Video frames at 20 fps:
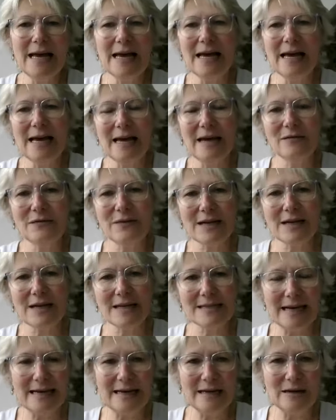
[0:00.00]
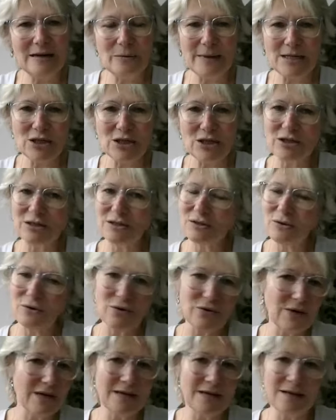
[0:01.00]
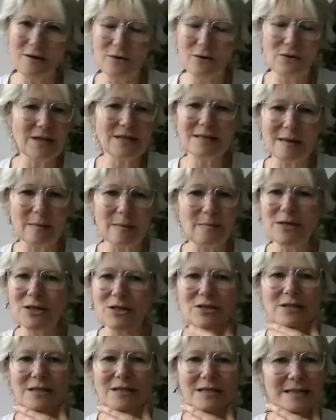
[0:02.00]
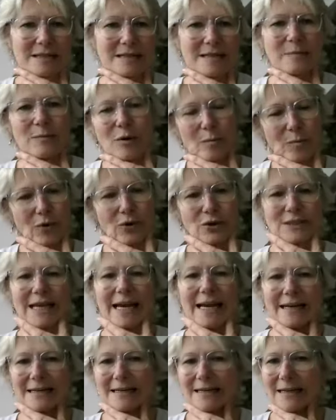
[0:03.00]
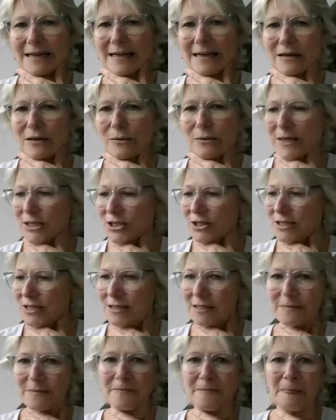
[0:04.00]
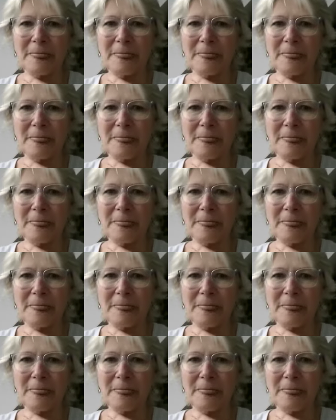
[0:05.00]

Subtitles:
if there's any questions on the submission system or more technical questions.